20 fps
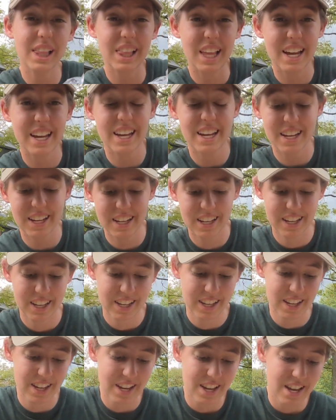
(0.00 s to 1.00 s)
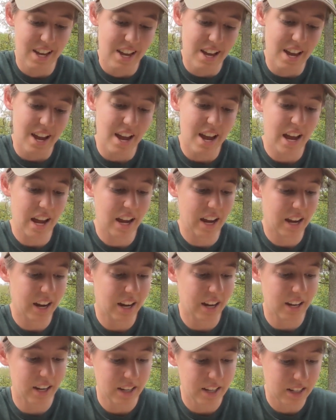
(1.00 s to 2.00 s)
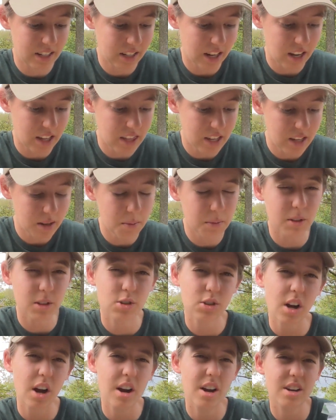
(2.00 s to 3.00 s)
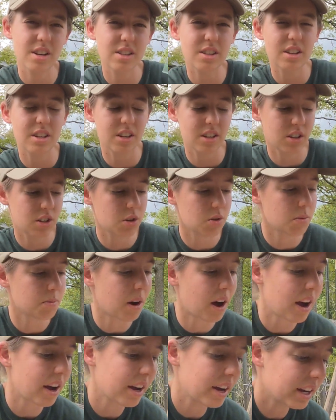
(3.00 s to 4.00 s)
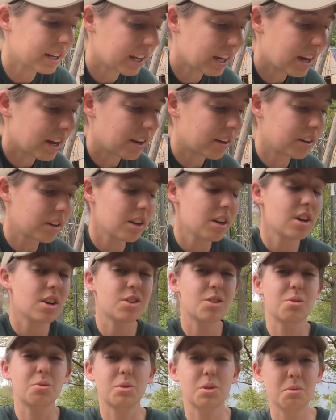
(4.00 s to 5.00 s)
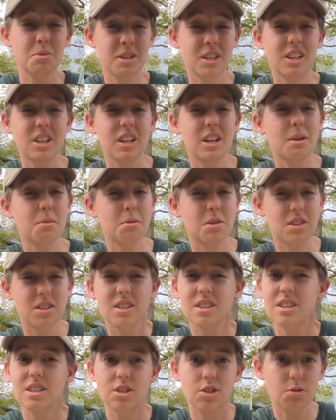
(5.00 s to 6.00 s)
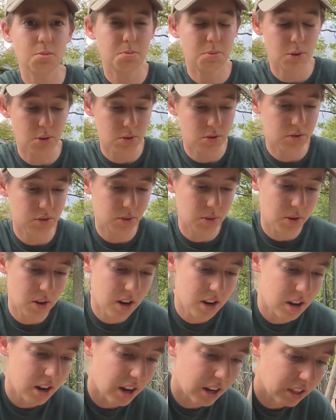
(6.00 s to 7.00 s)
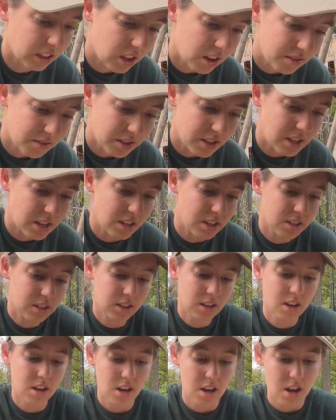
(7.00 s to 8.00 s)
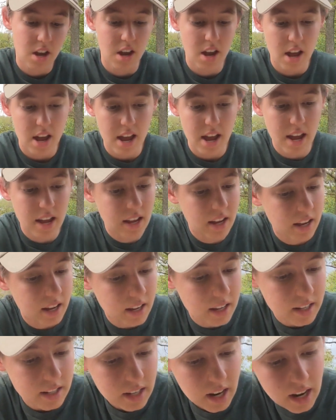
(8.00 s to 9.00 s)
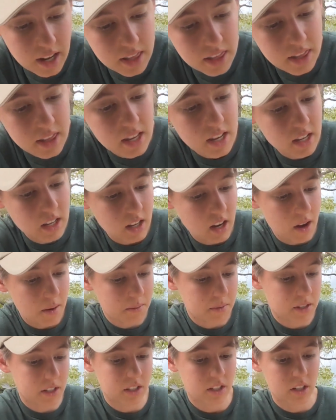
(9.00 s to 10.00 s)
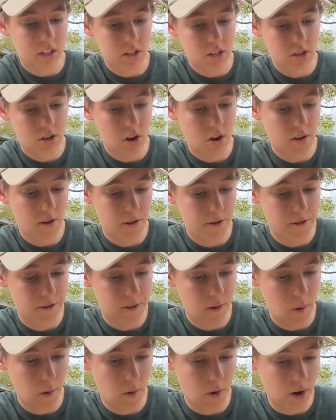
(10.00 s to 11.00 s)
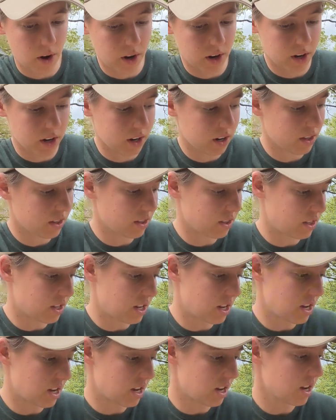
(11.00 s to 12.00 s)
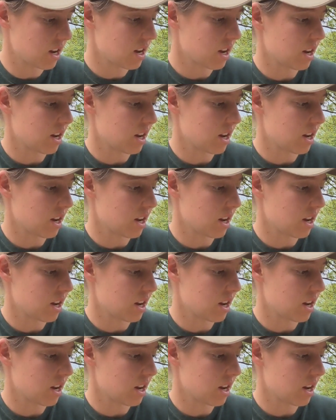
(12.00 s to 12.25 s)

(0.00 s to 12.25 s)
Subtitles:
light, and I think I'm gonna try the Huamaya again. The Ruby Eclipse is beautiful. I love these. And I think I'm gonna go for the